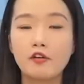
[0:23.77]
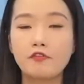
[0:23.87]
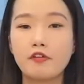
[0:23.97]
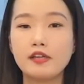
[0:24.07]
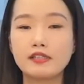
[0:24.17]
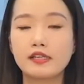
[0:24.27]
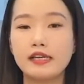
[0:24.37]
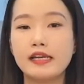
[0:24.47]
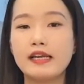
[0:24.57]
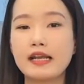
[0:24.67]

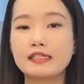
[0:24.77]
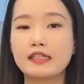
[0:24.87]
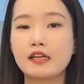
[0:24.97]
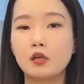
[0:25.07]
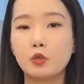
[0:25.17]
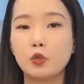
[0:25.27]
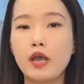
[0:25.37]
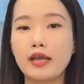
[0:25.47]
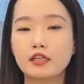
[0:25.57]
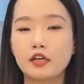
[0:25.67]
Firstly, let's take a look at the